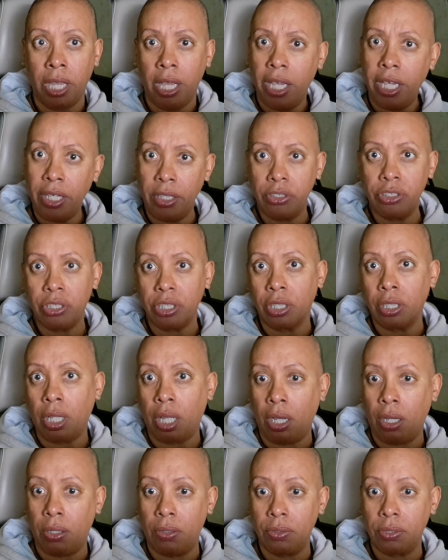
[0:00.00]
Here's the
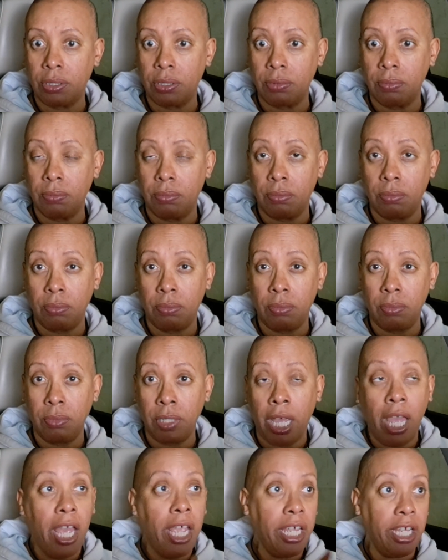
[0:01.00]
clause.
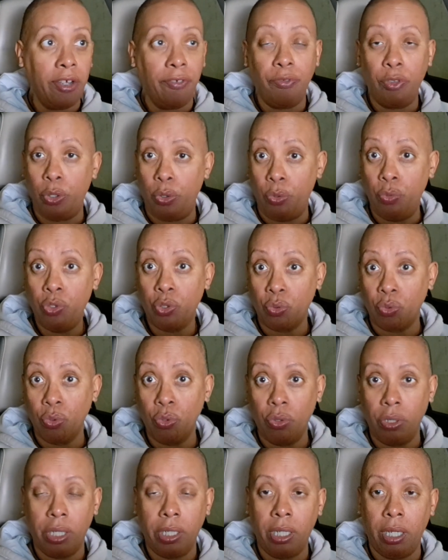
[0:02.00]
If you
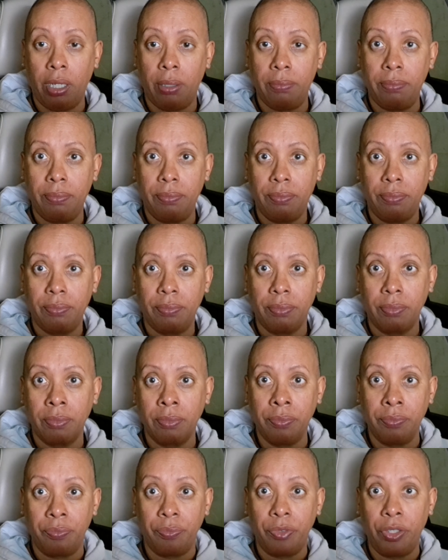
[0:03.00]
screw it up,
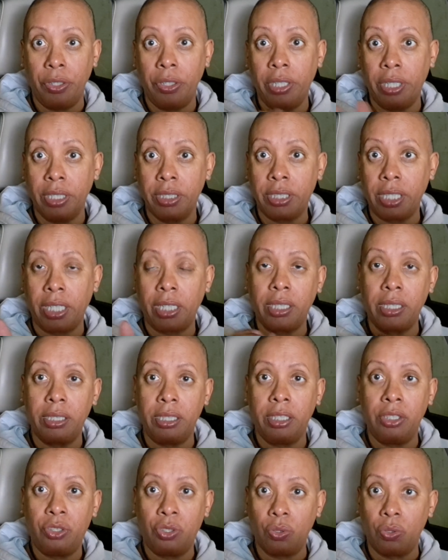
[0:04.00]
you're going to take a
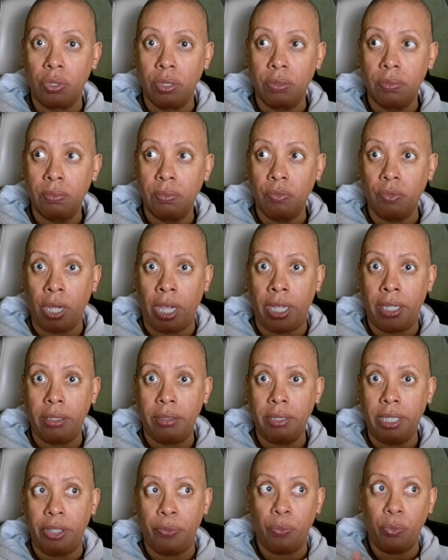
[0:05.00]
detour, right?
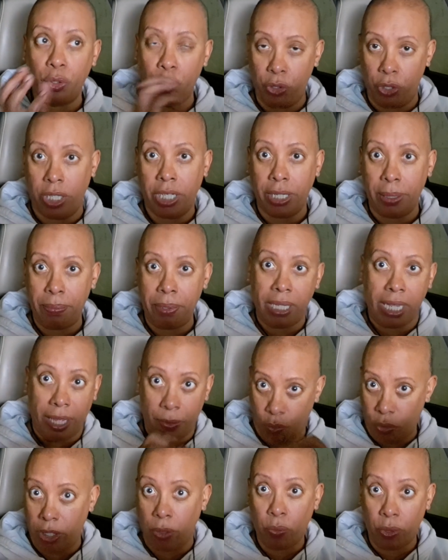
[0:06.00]
And you're going to be
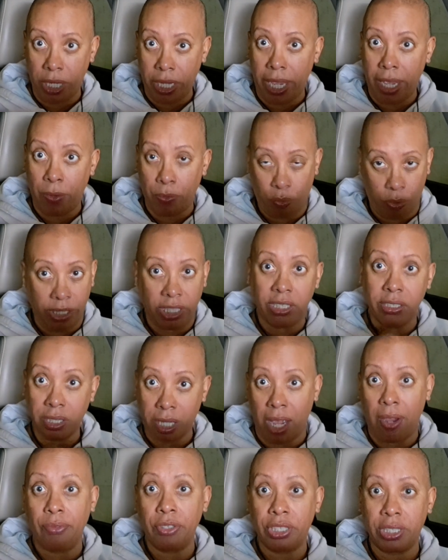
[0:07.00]
at where we at with this
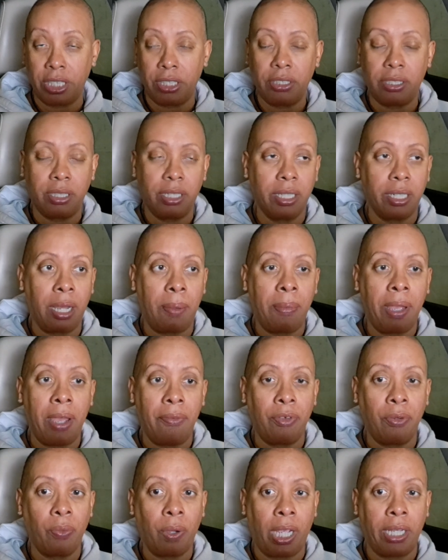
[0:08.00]
conversation that I'm
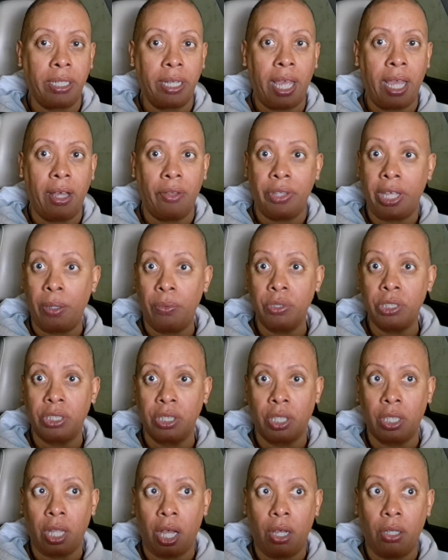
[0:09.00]
having right now. That was
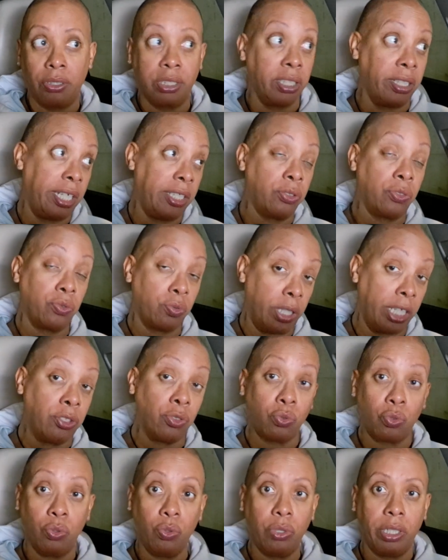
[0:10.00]
the clause, and they
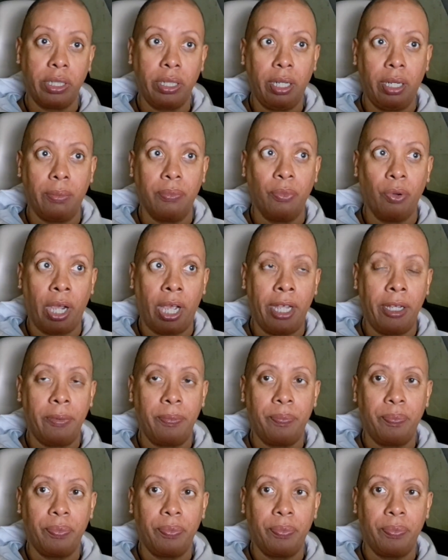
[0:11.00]
screwed it up, right?